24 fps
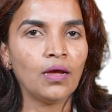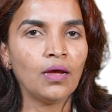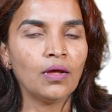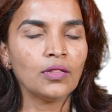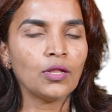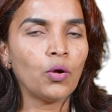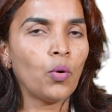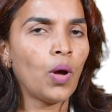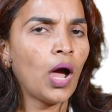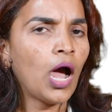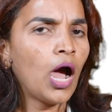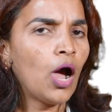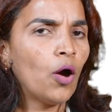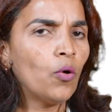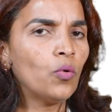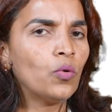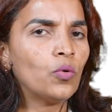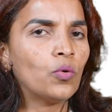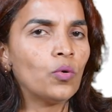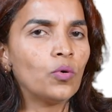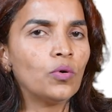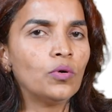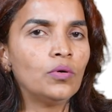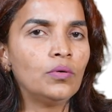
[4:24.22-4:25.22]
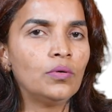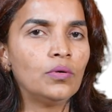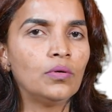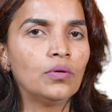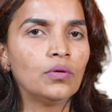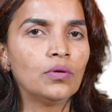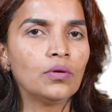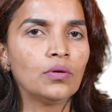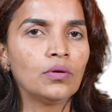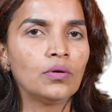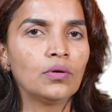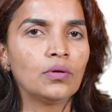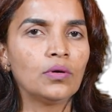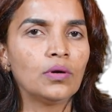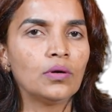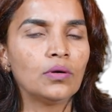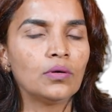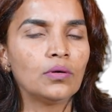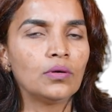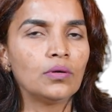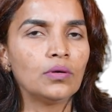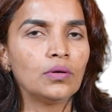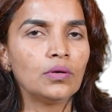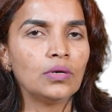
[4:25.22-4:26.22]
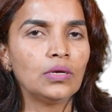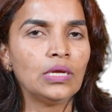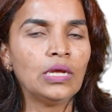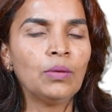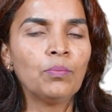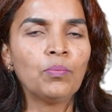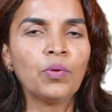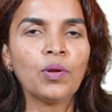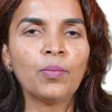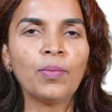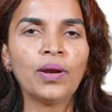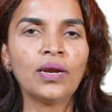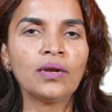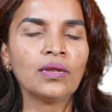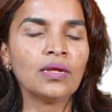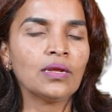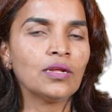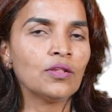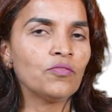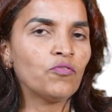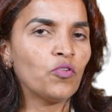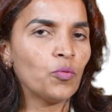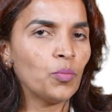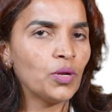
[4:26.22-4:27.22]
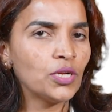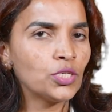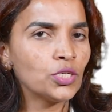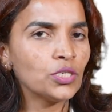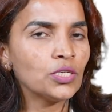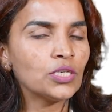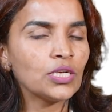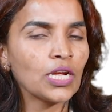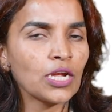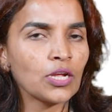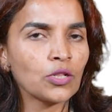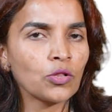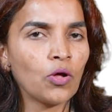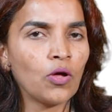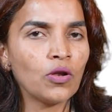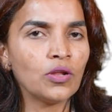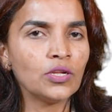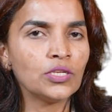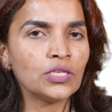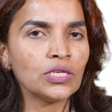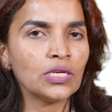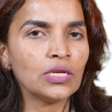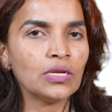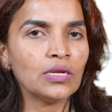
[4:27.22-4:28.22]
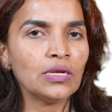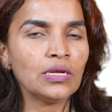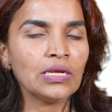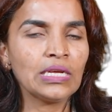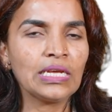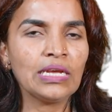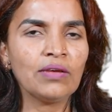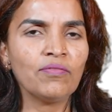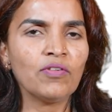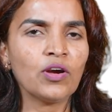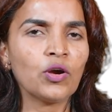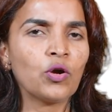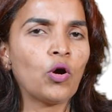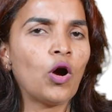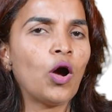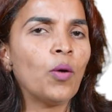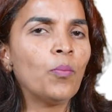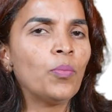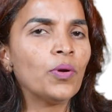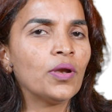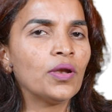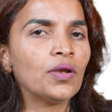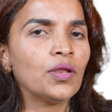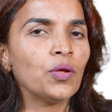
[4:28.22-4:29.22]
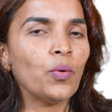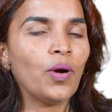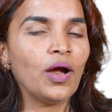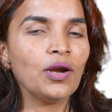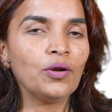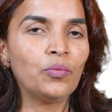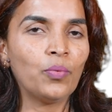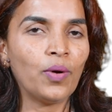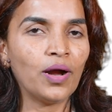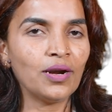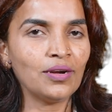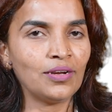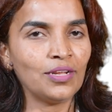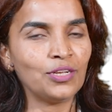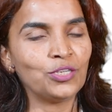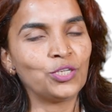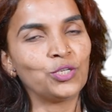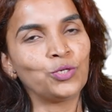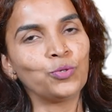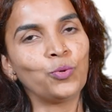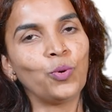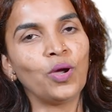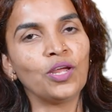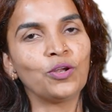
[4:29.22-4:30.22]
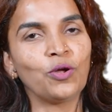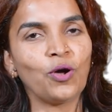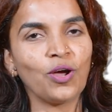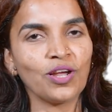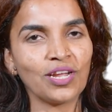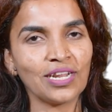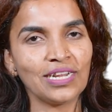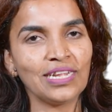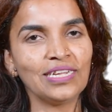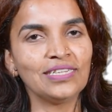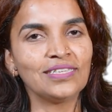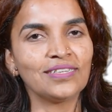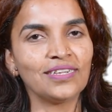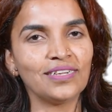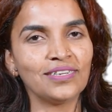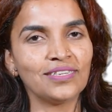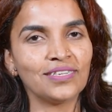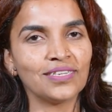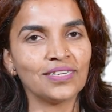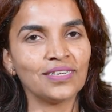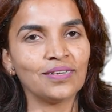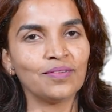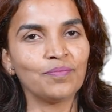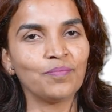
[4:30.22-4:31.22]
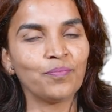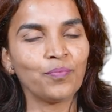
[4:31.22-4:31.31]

Now, how could implementing information technology give a competitive advantage to an organization?